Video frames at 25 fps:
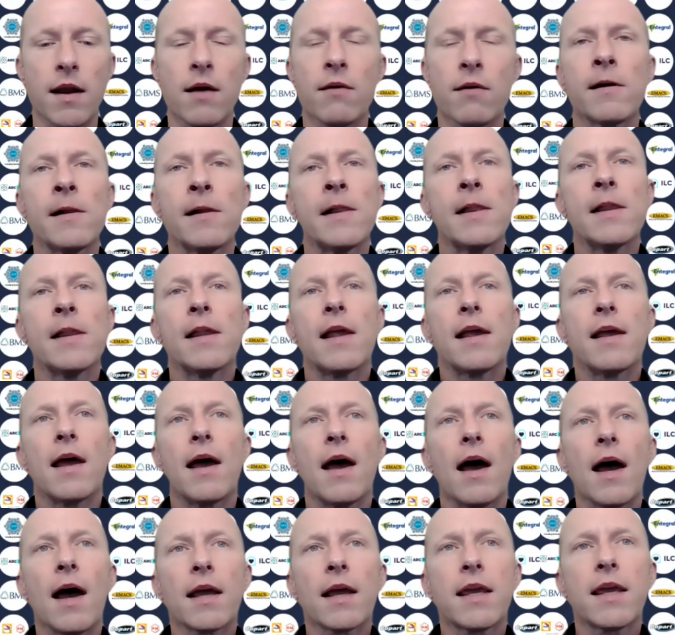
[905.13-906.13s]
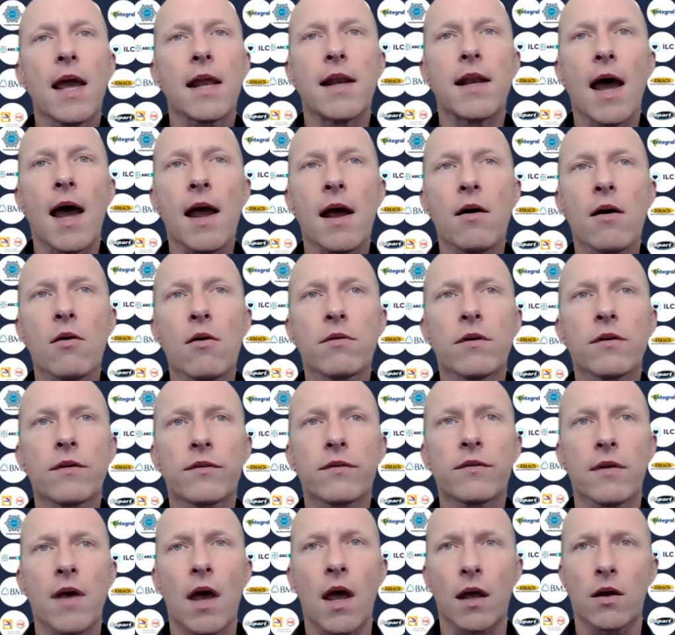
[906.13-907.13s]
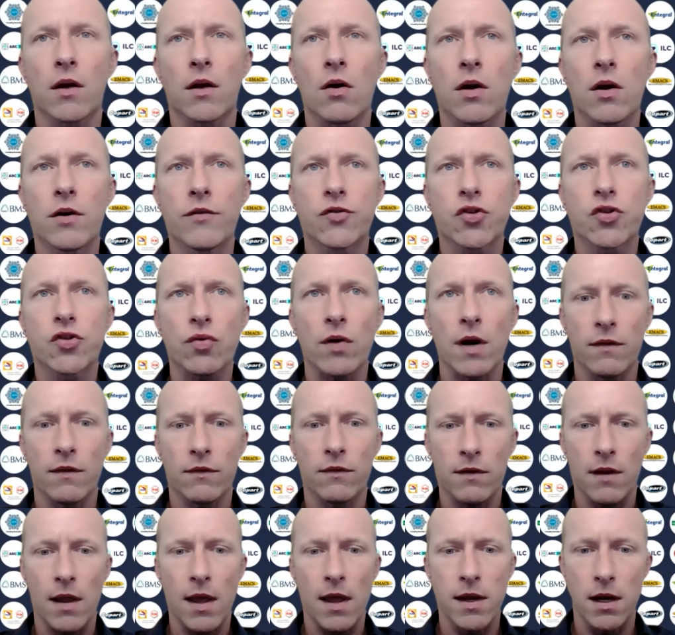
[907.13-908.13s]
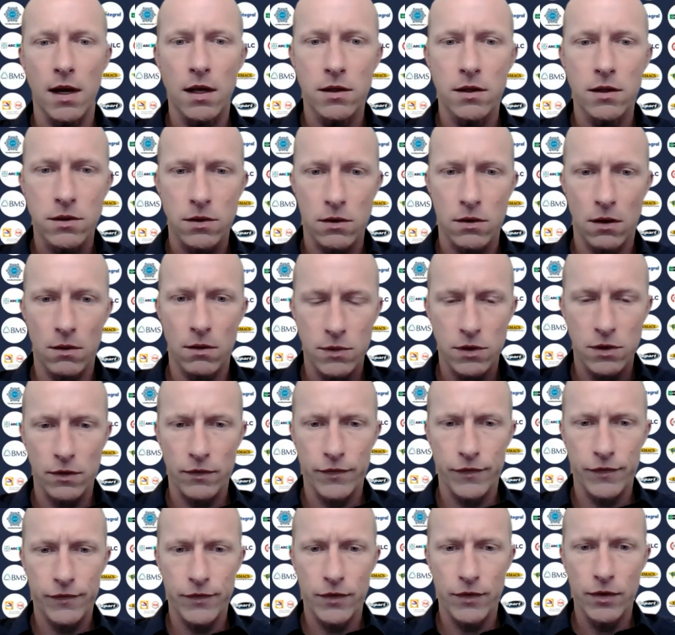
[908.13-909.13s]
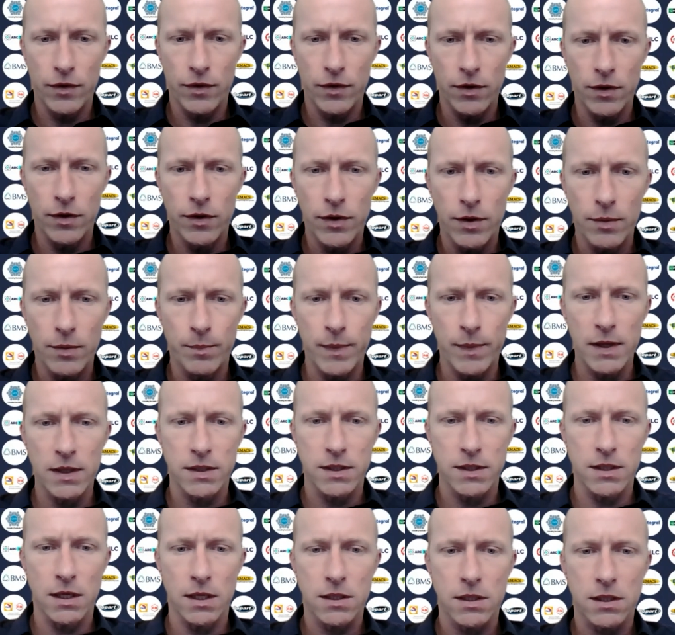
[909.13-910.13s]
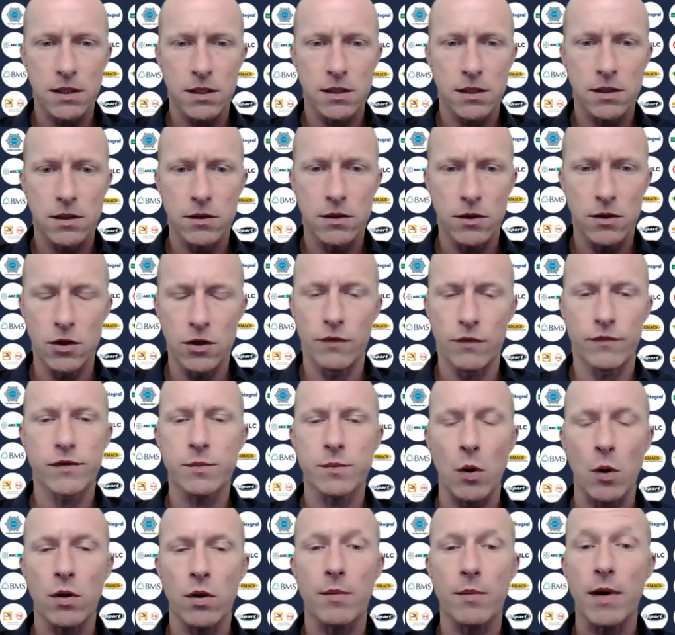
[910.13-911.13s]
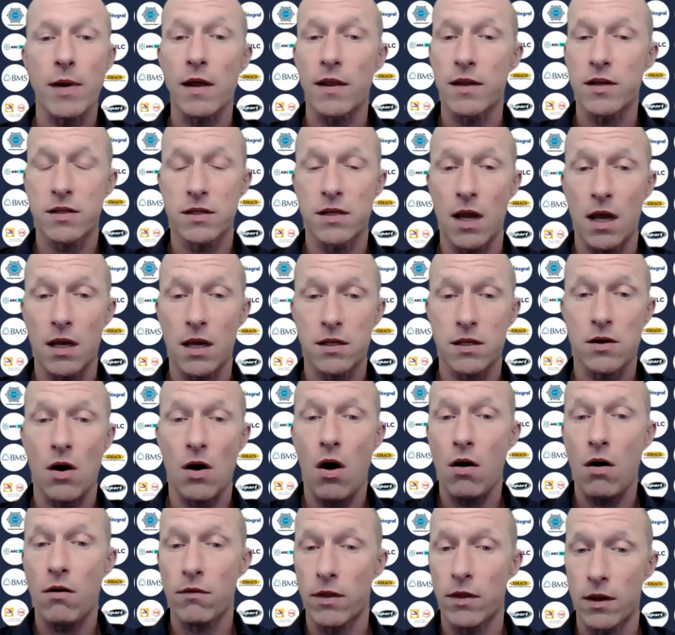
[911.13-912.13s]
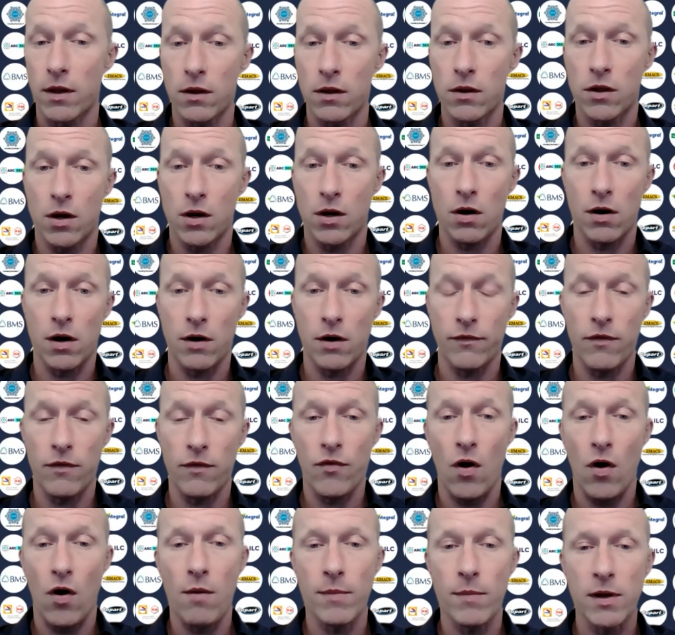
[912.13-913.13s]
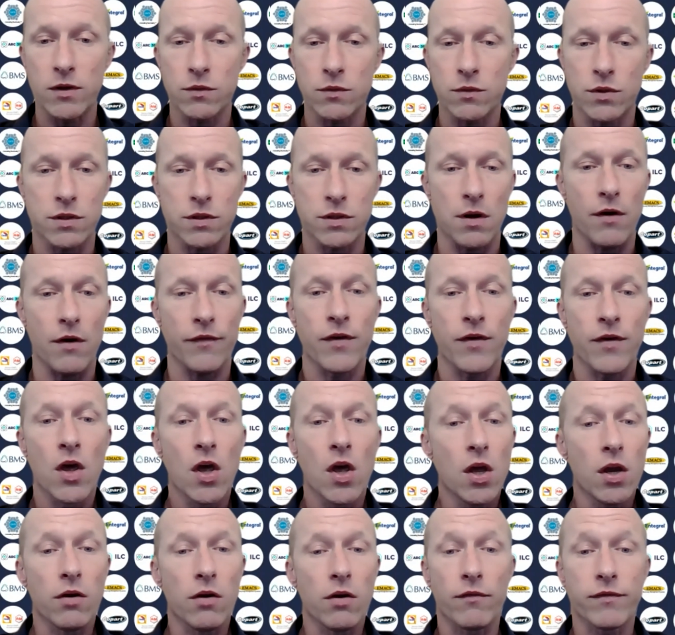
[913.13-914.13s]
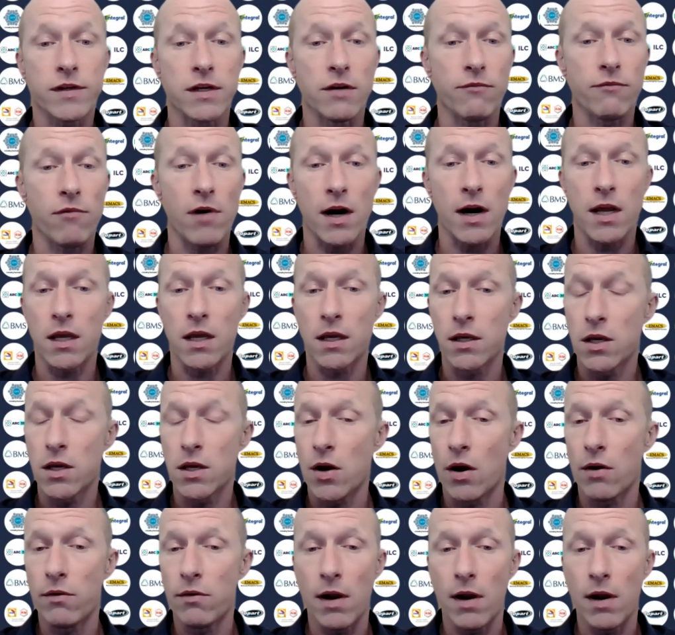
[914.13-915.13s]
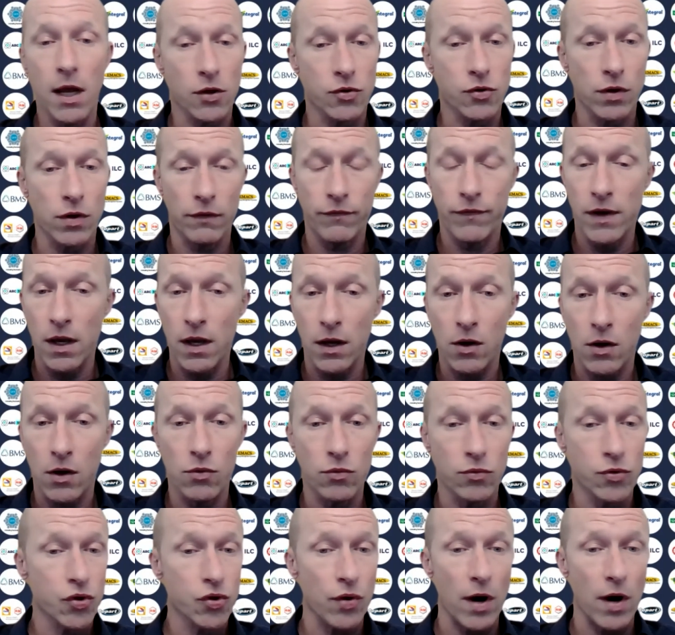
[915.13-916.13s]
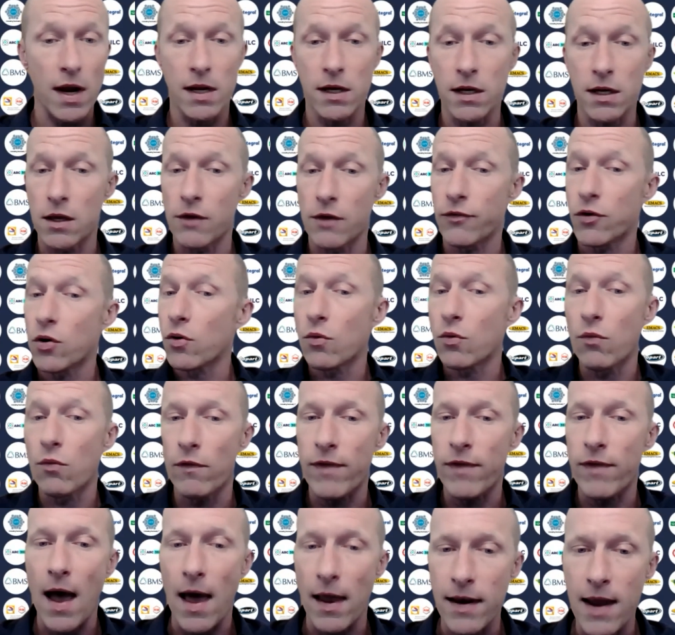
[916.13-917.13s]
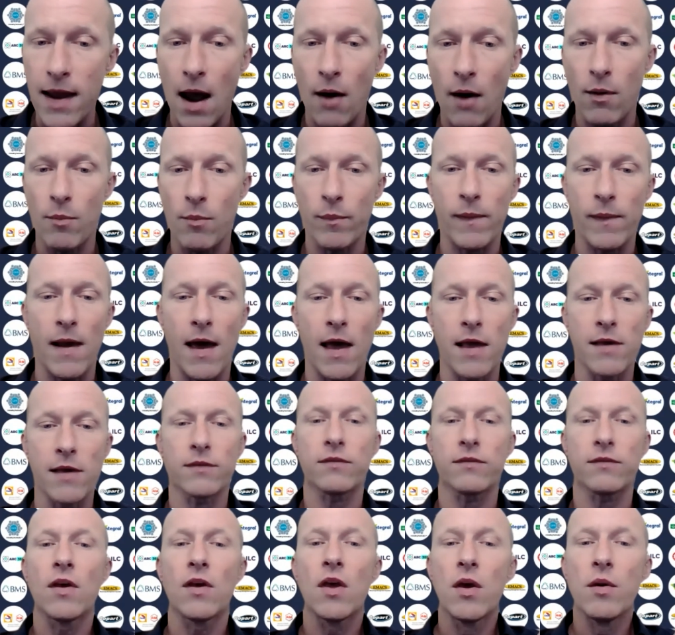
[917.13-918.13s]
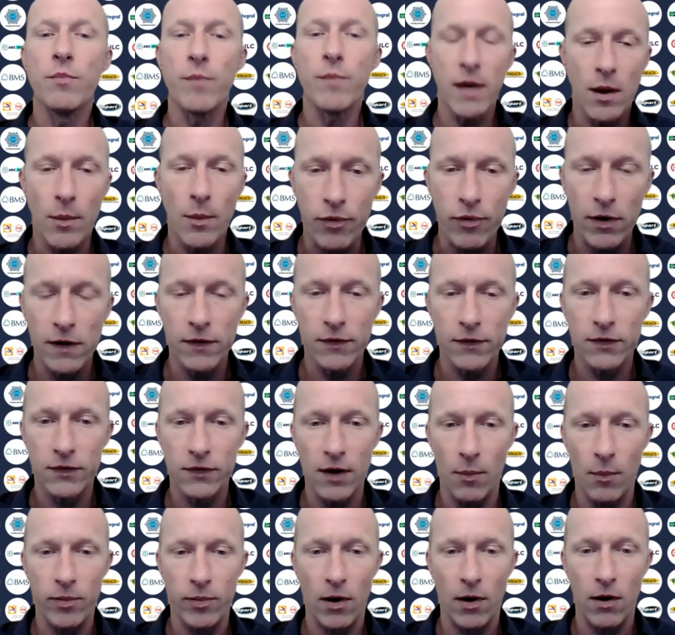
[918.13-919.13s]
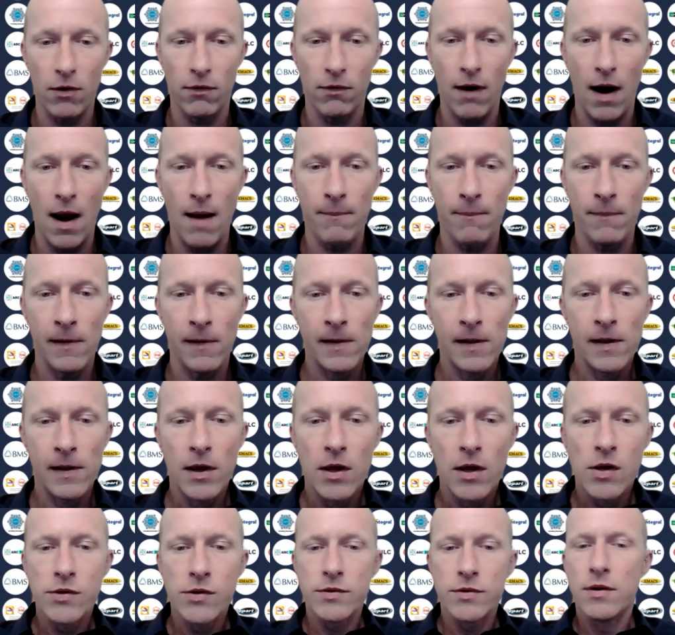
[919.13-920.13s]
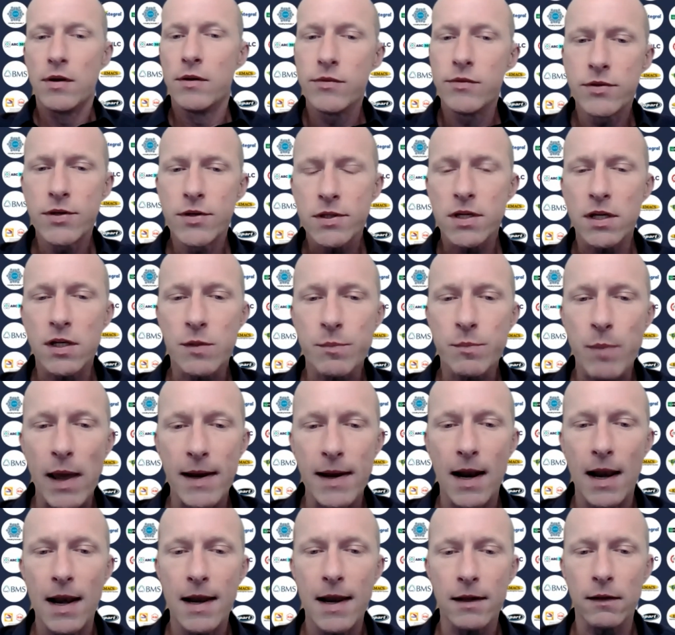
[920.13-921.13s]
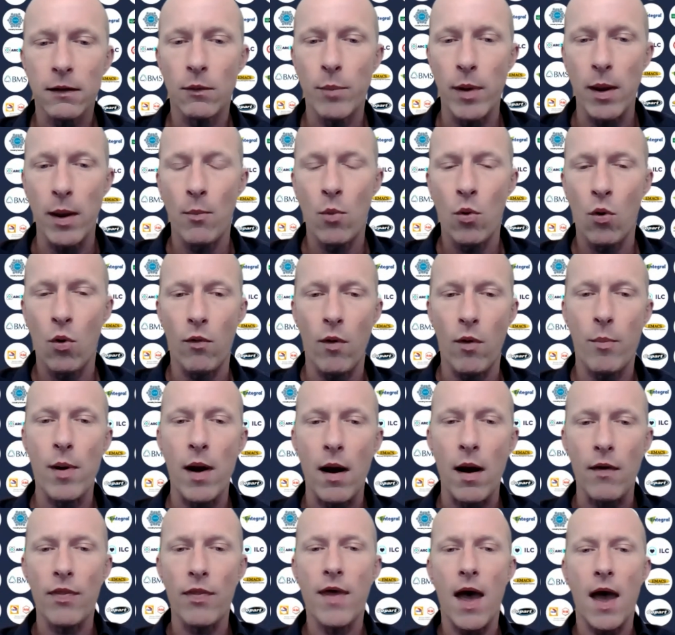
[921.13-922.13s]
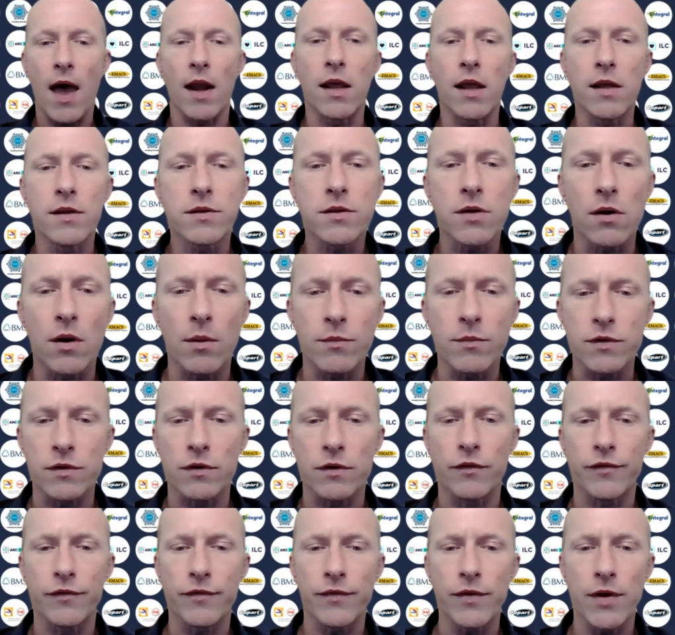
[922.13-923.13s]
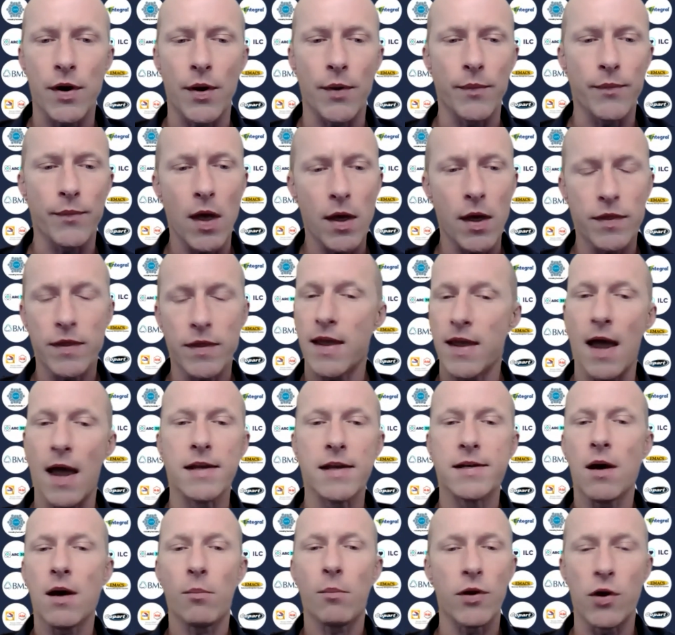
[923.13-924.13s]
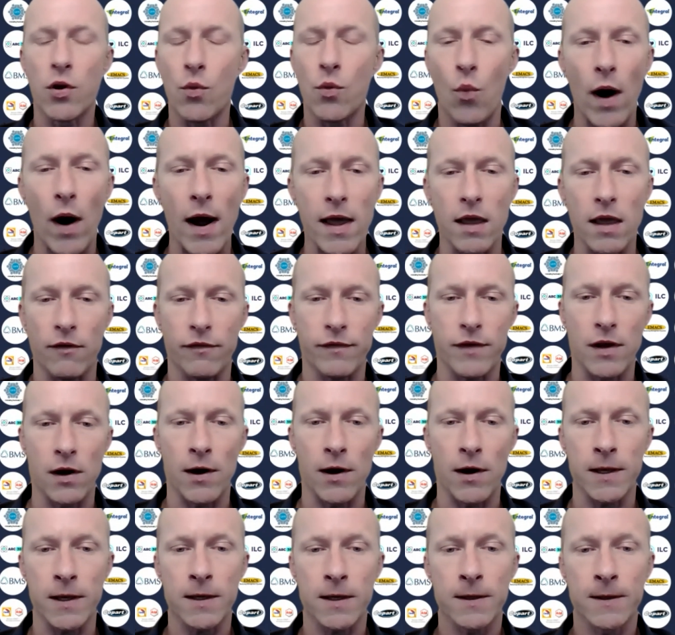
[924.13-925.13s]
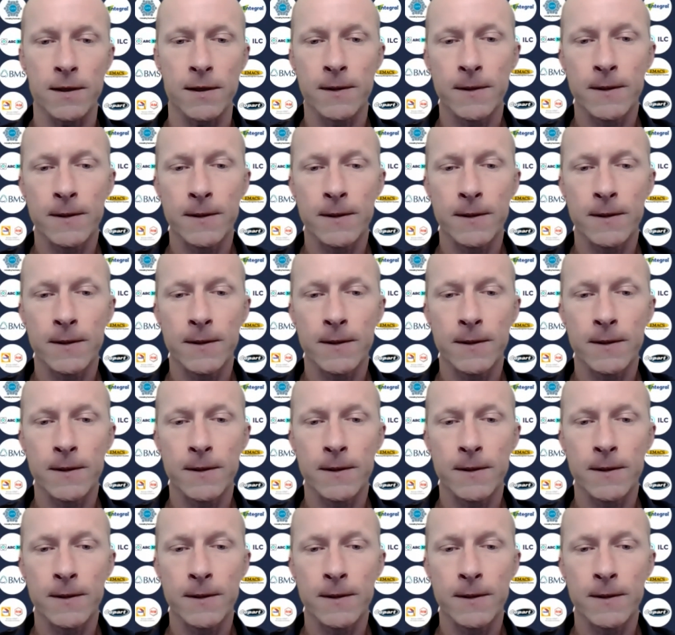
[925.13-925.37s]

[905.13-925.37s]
Now, again, how does that kind of translate in terms of the business that you've spoken about, the CSR and the kind of environmental stuff? You're obviously running, electric vehicle training. You've got all of that now in place, big apprenticeship program. Just explain a little bit more about that in terms of, the AW way, if you like.